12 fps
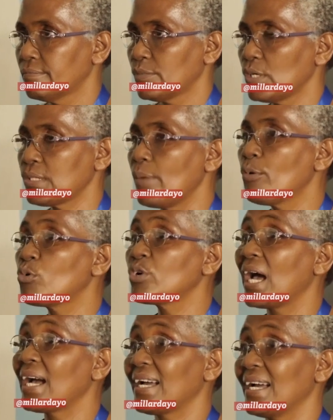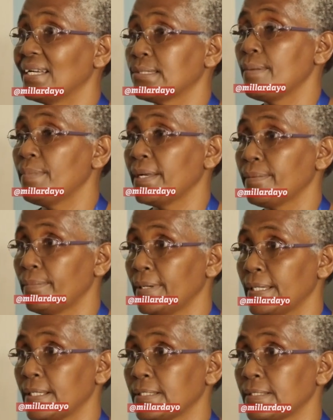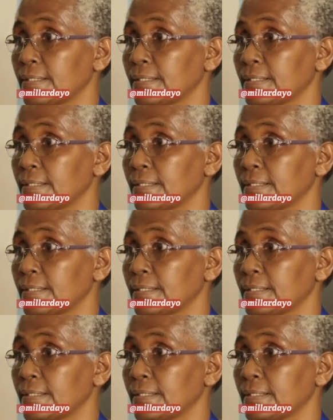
Kwa sababu kuna kansa mbalimbali.